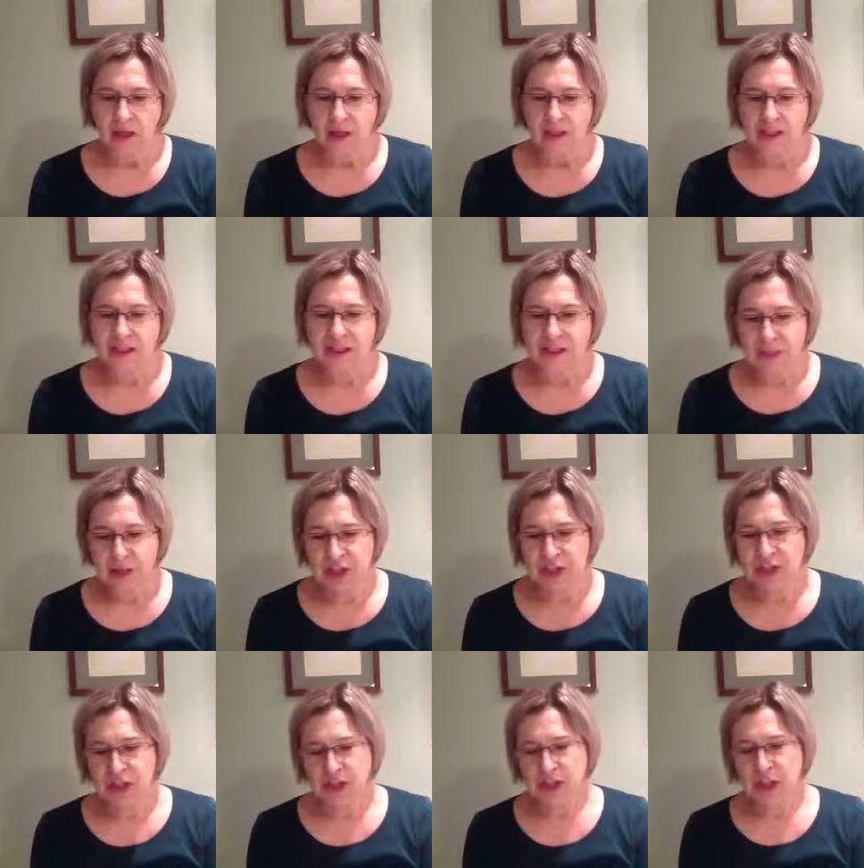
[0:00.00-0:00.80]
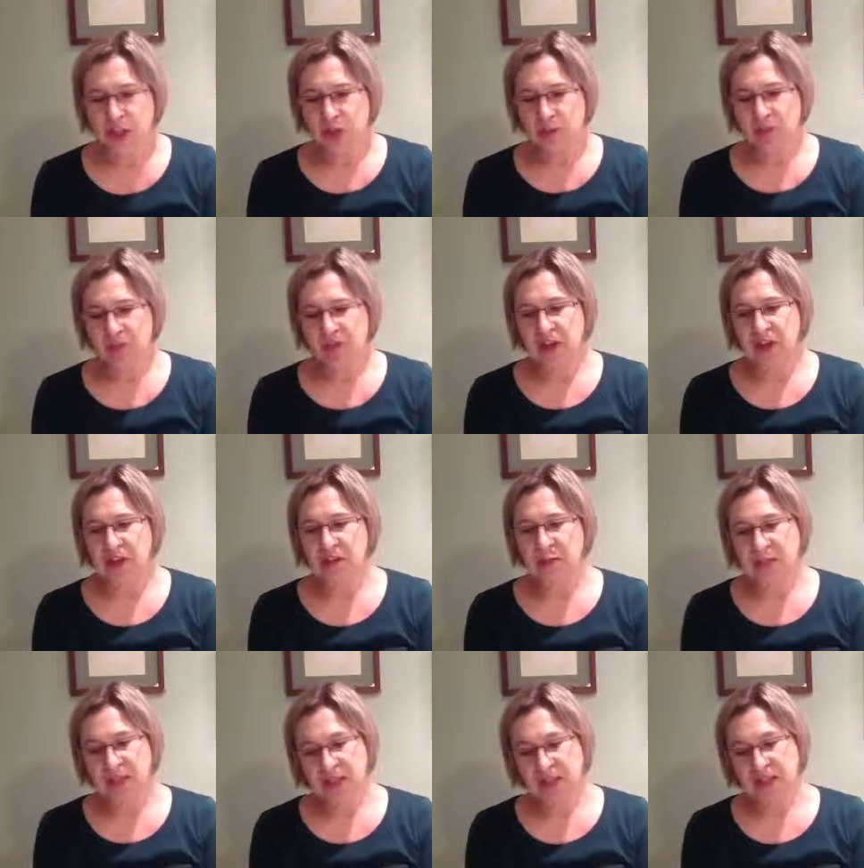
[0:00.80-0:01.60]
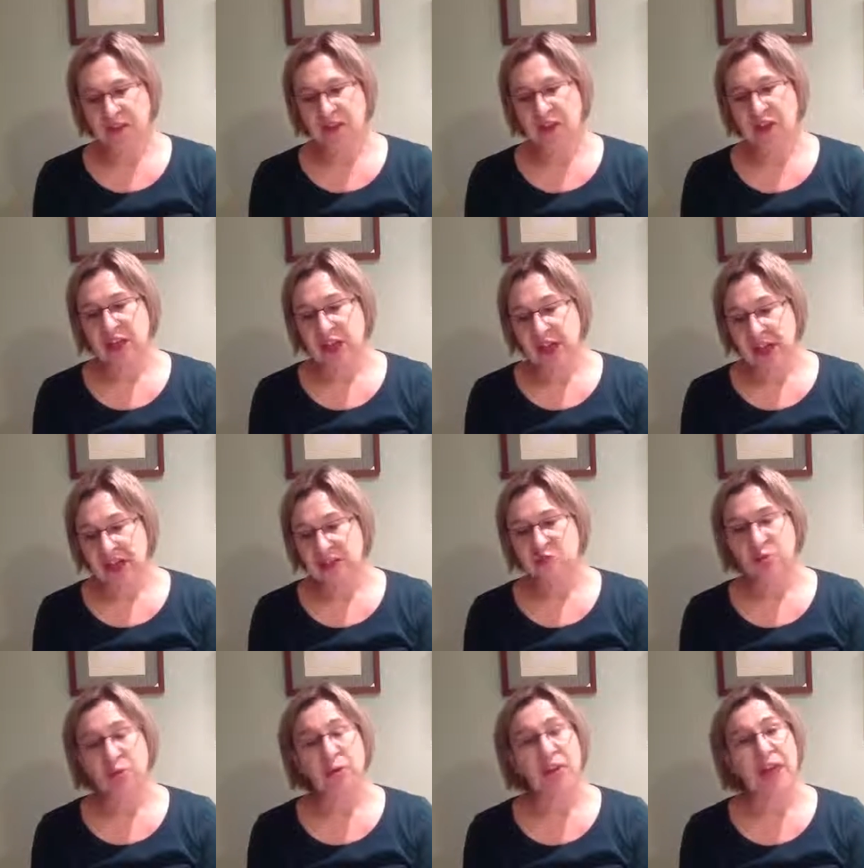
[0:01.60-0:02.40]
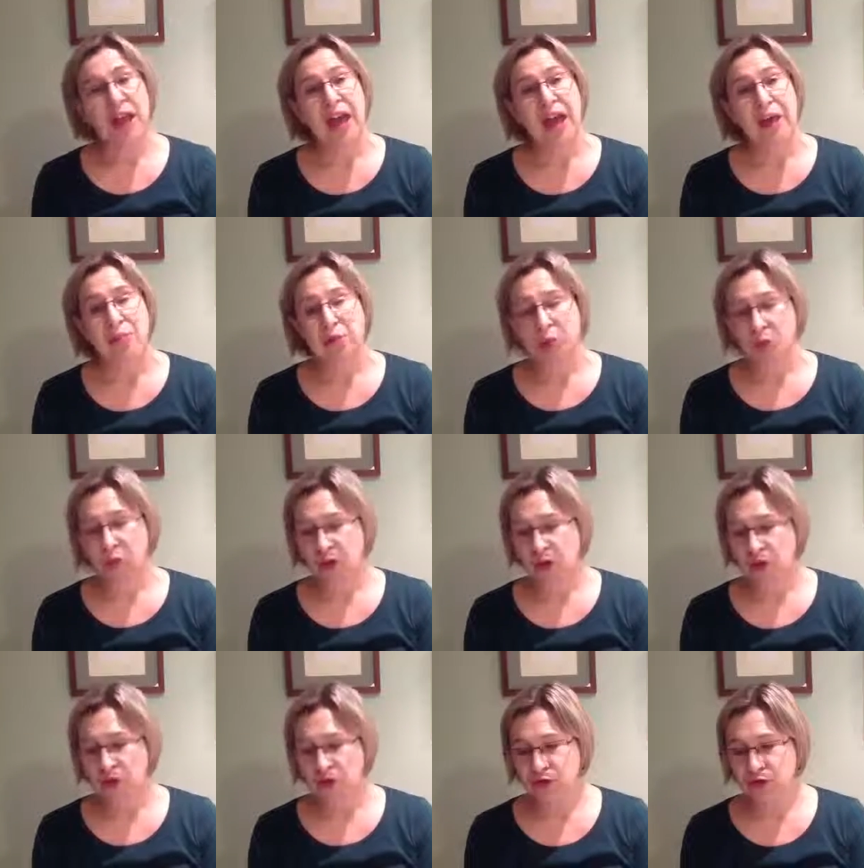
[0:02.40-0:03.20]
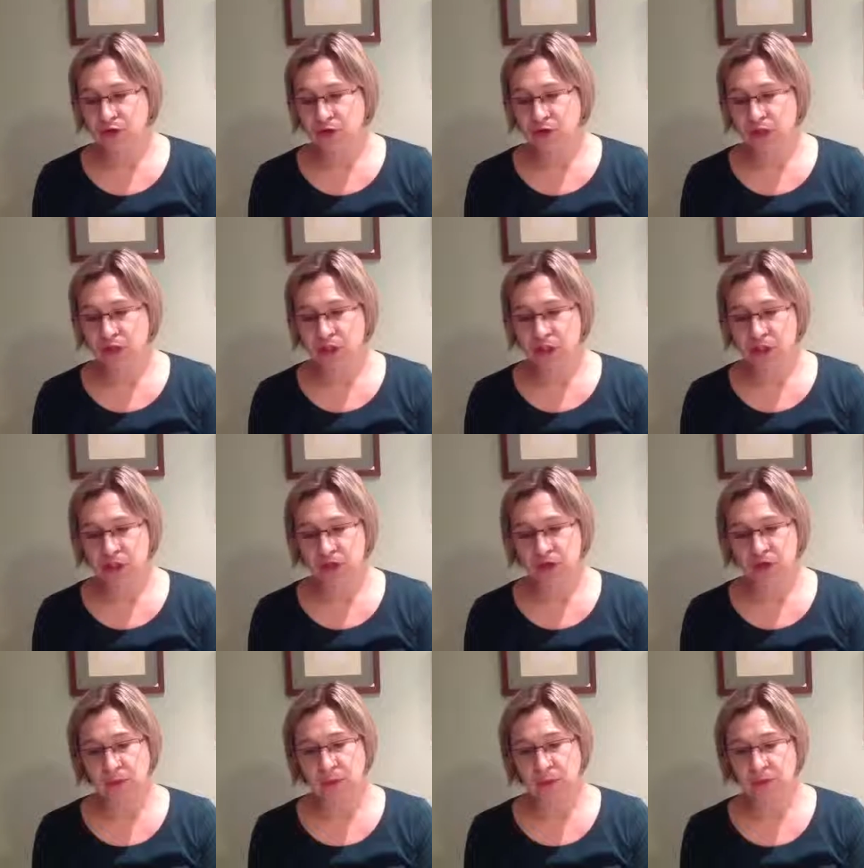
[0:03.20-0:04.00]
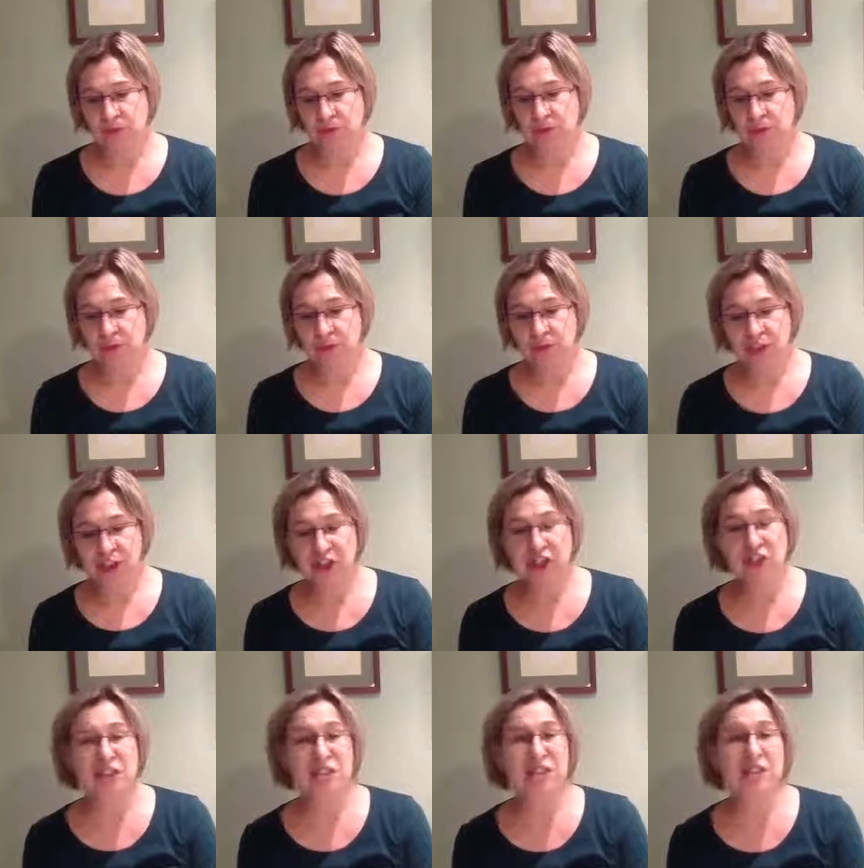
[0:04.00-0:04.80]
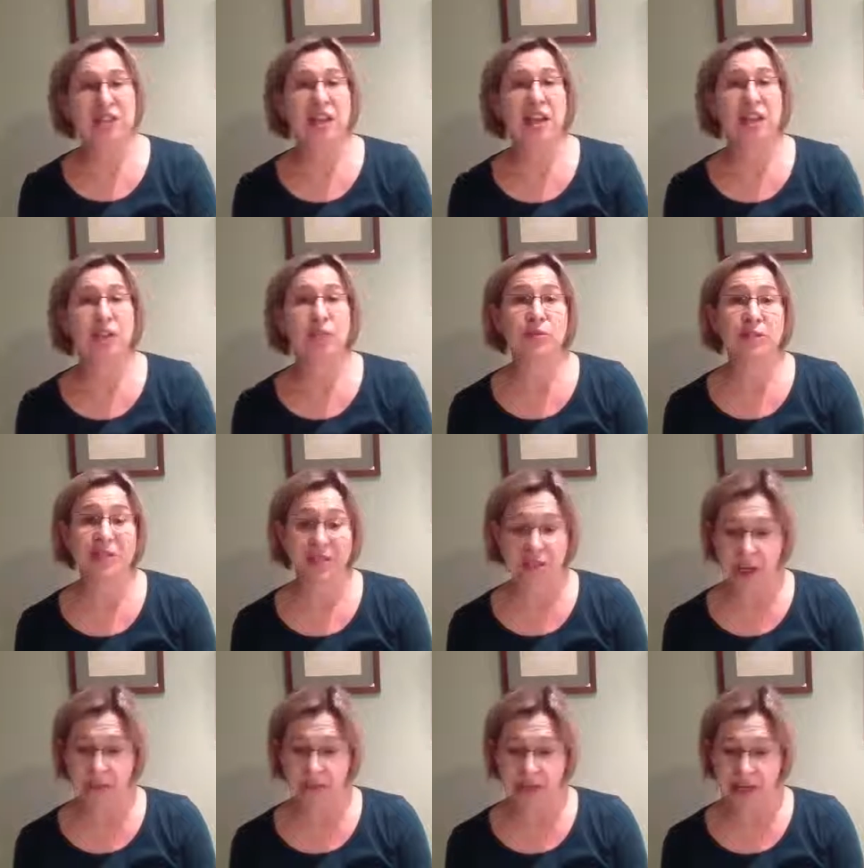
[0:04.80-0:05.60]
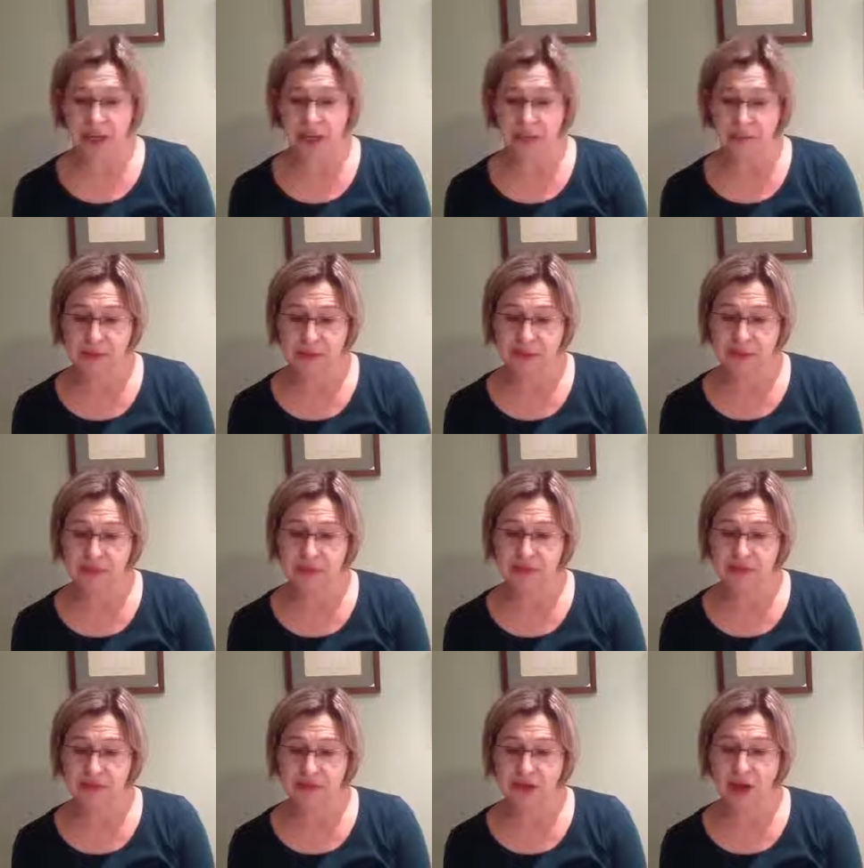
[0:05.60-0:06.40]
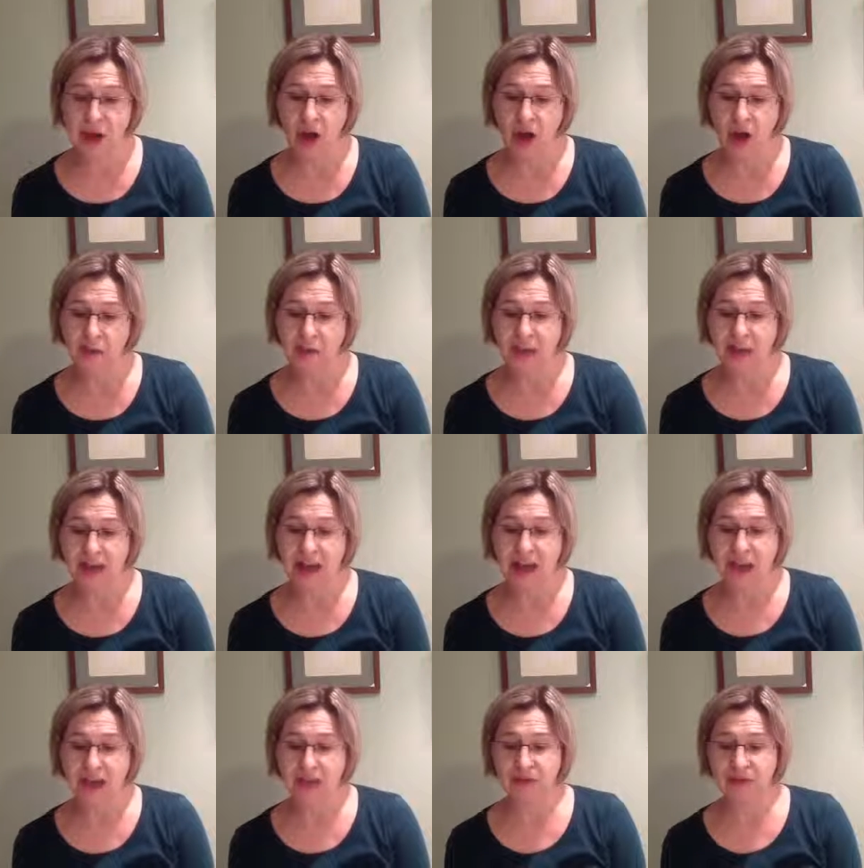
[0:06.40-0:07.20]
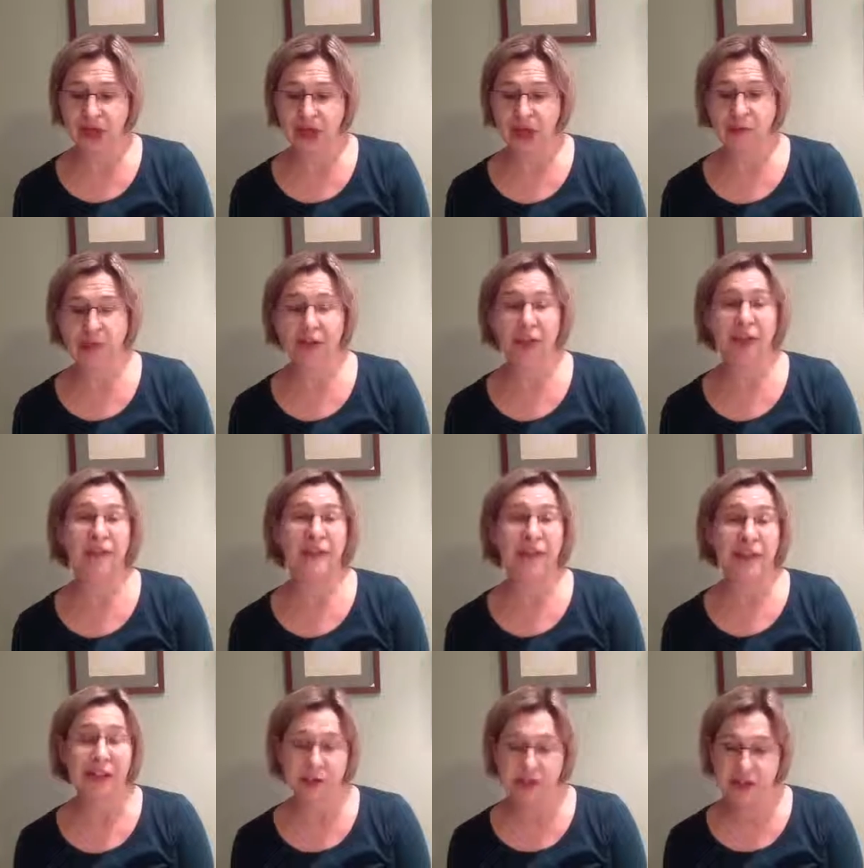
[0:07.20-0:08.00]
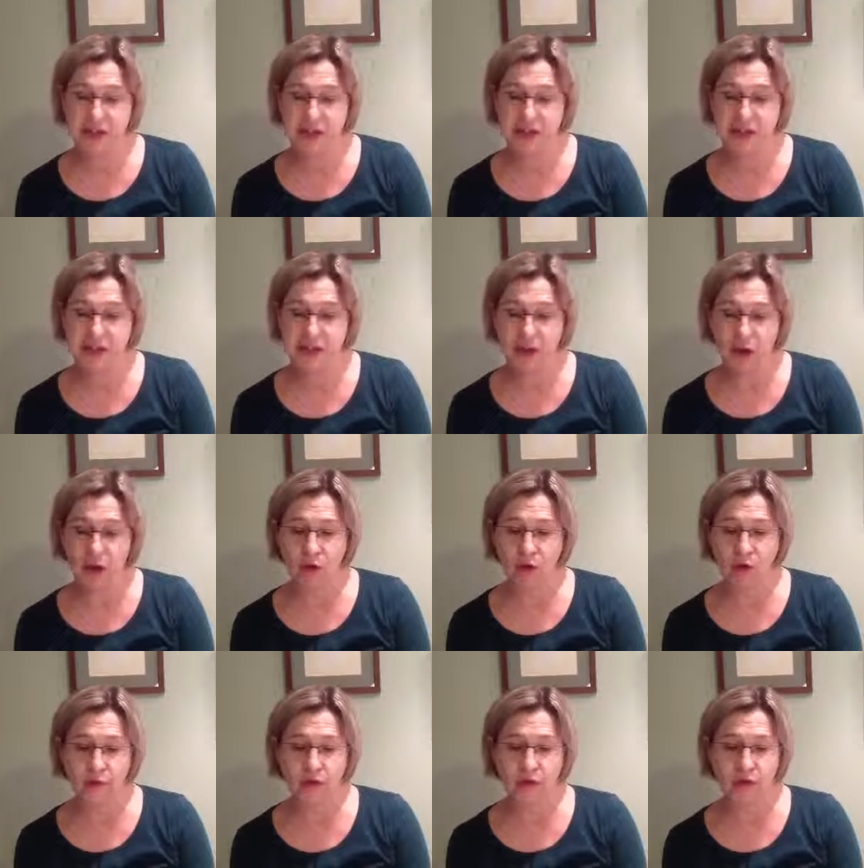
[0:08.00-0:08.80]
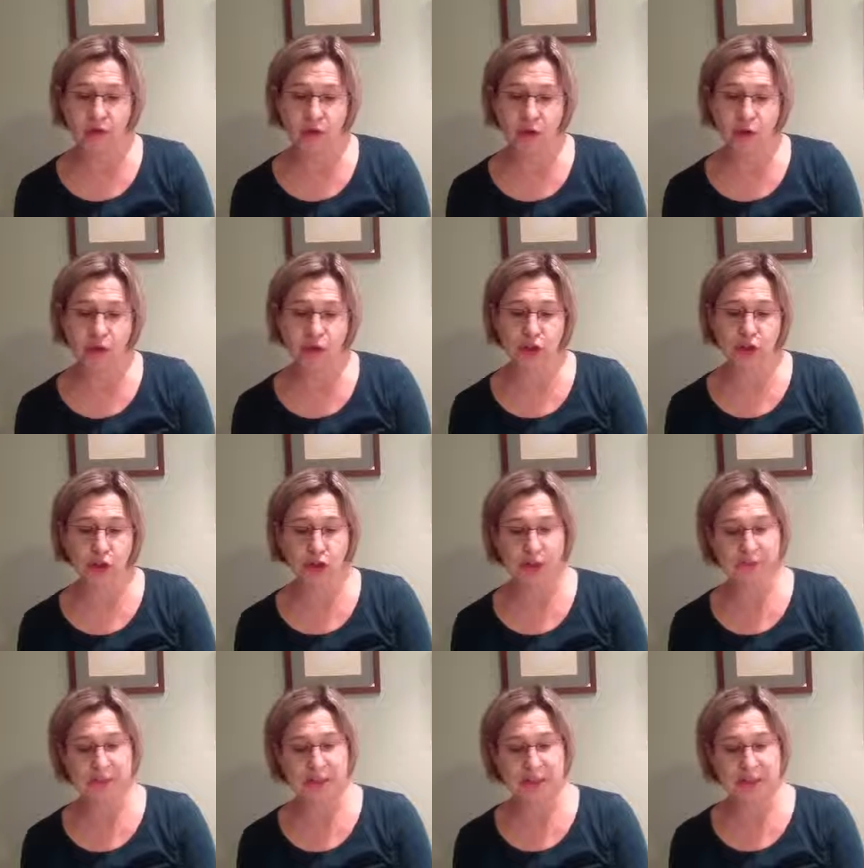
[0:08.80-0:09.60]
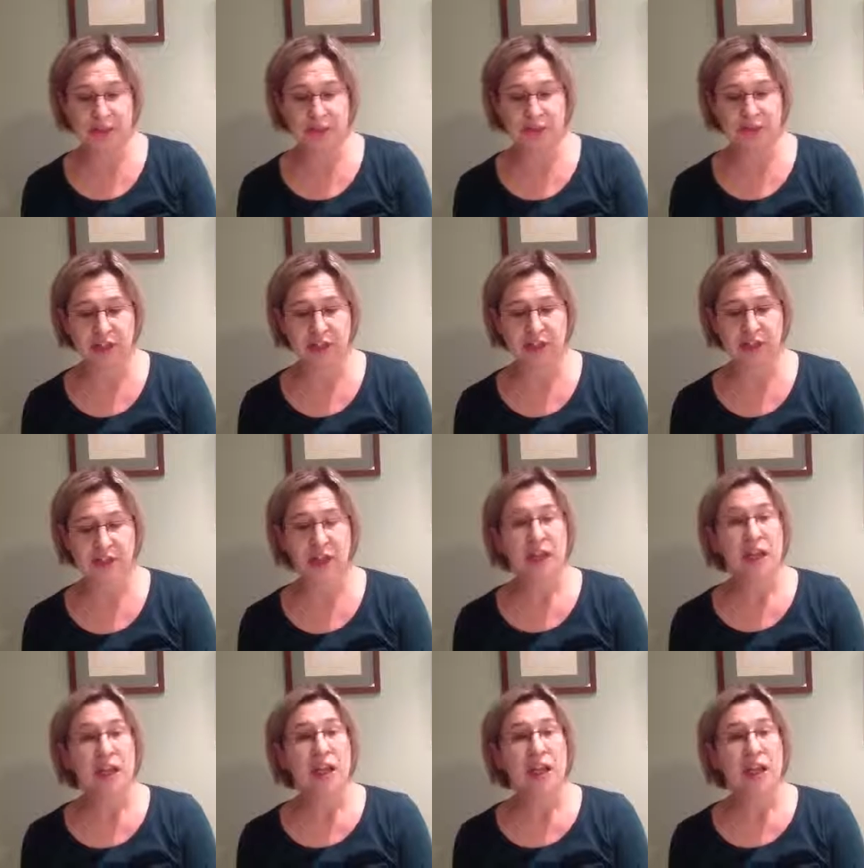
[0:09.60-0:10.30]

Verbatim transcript: This special issue provides a productive engagement with Habit, with contributions from those already mentioned, together with Simon Lumsden's timely account of Habit and the limits of the autonomous subject,